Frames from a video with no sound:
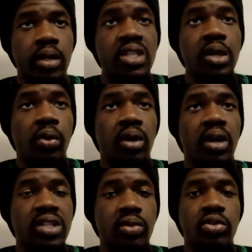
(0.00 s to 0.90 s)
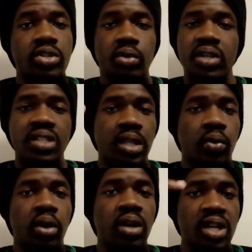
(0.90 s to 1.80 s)
He's a world-class goal scorer. He's not
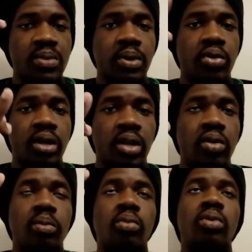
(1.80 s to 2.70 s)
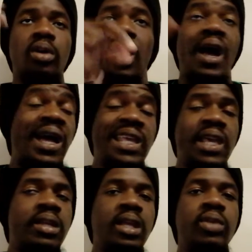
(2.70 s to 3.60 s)
a world-class player, Ronaldo,
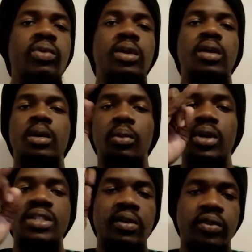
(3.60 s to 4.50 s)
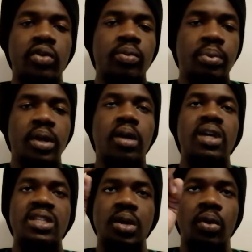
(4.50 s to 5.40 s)
again, anyway, but he's a very good player.
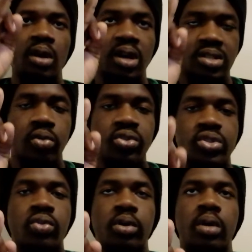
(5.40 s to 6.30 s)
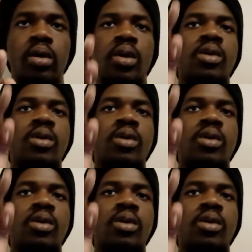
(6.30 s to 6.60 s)
He's a world-class goal scorer.